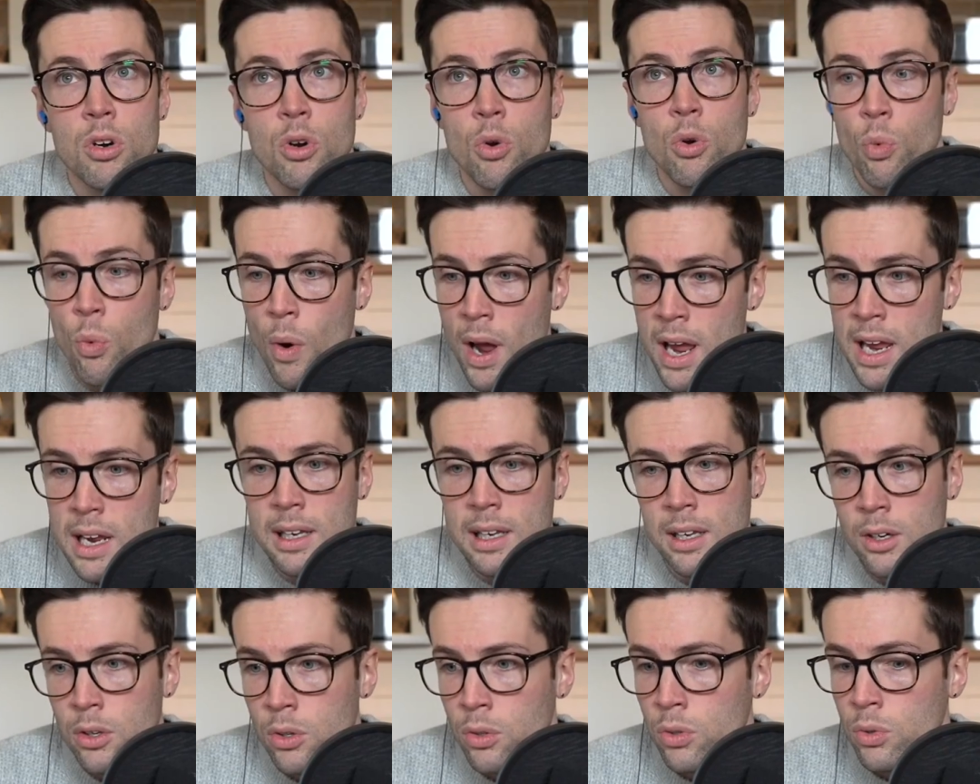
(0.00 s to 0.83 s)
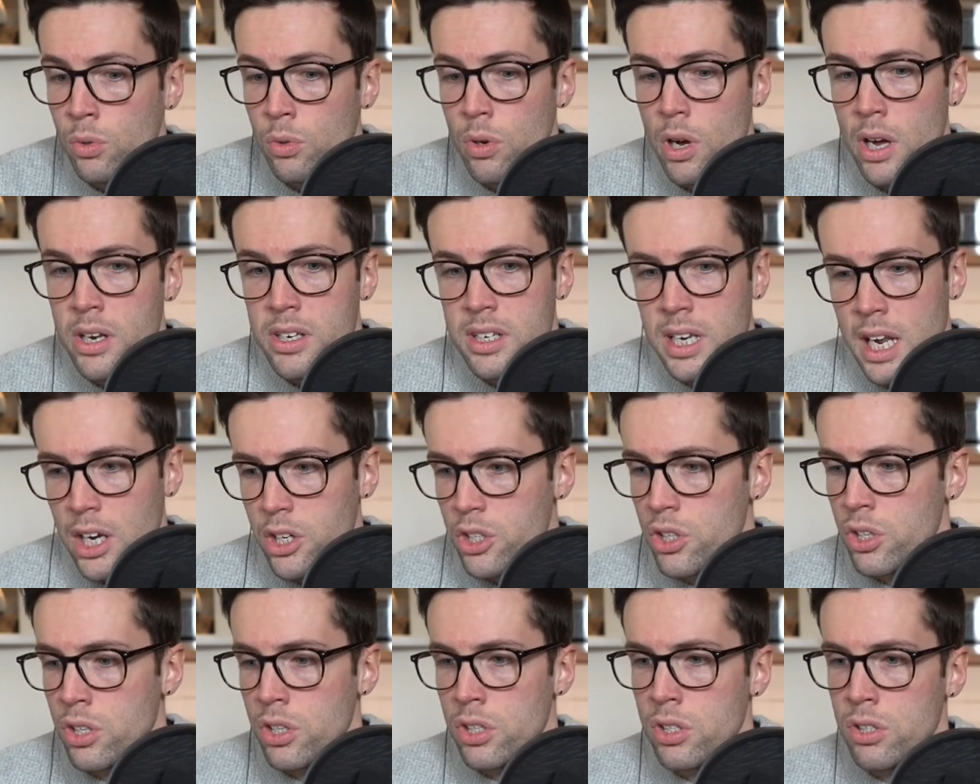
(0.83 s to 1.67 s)
great little
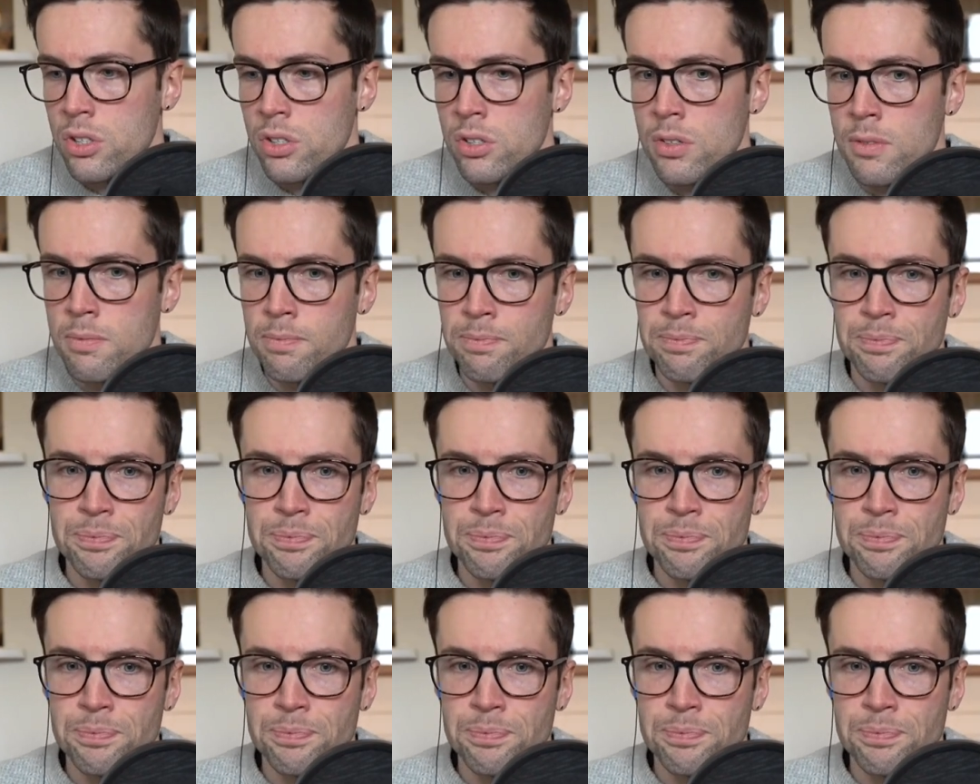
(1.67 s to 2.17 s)
additions and